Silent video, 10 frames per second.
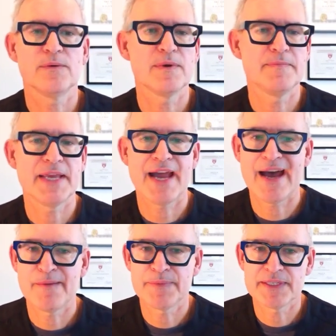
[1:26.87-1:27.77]
We'd be
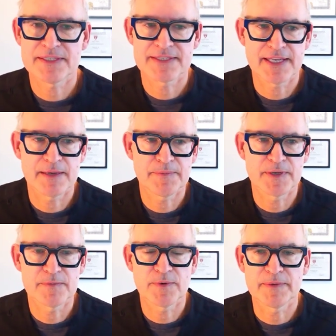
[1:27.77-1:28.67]
happy to set up
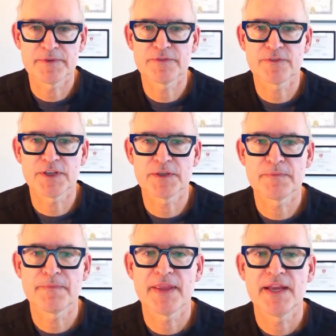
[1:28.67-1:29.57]
an appointment for you.
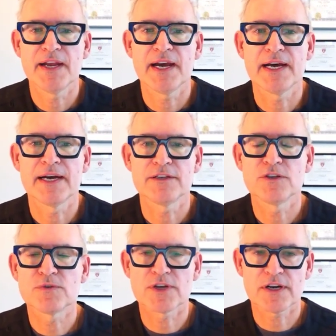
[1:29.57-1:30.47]
Uh,
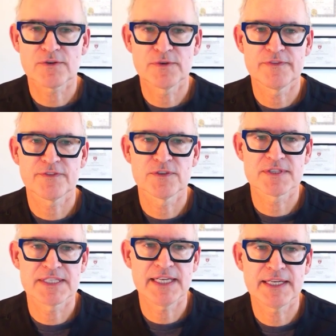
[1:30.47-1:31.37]
no doctor
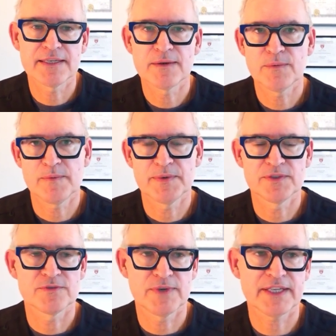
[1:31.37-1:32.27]
referrals needed. We
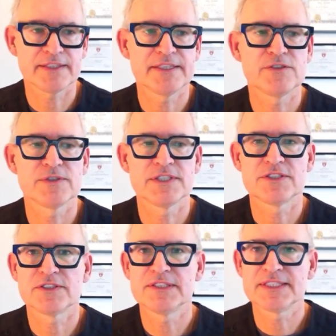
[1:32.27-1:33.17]
bill directly to
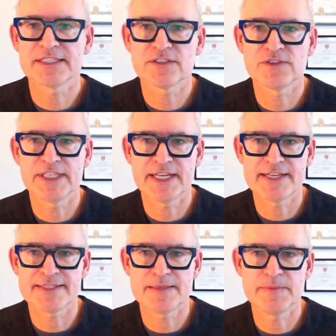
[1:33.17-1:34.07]
insurance, including
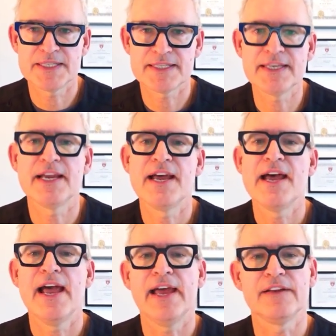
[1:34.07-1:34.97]
I C B C.
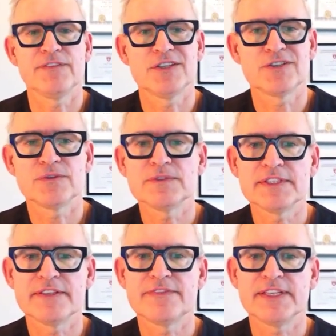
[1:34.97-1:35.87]
And if you
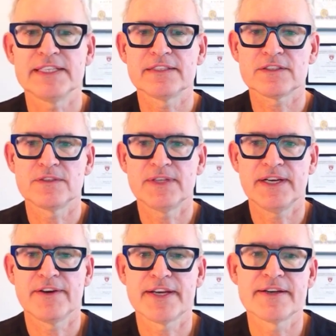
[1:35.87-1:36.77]
don't live in the Kelowna
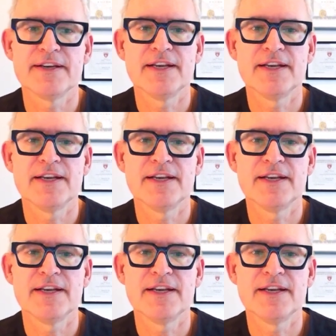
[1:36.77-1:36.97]
area,